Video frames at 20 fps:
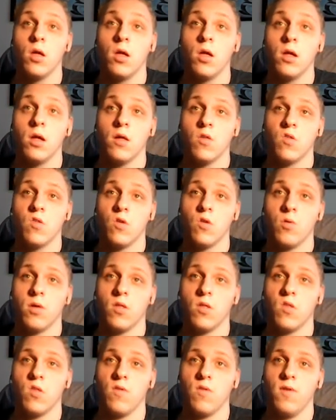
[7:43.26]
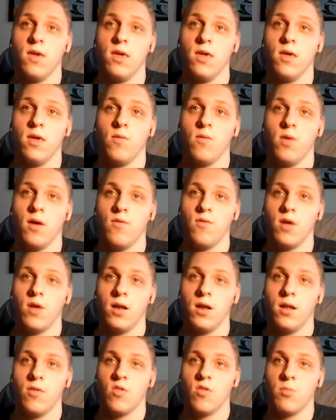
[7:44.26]
So we can see we have
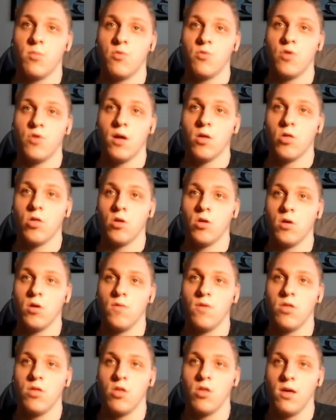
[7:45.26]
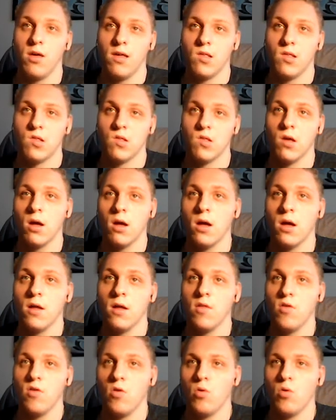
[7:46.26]
added subtraction, which is
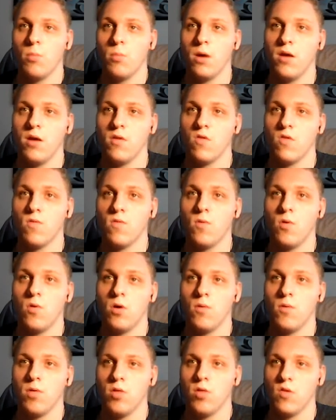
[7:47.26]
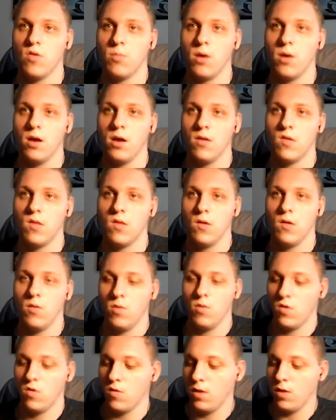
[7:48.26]
2 minus 4, which is minus 2,
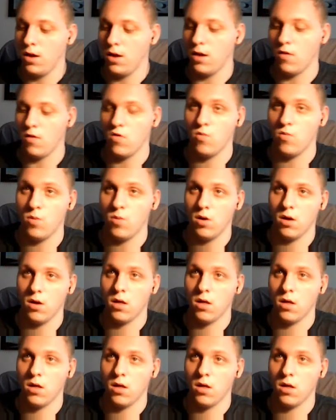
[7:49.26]
so it does work.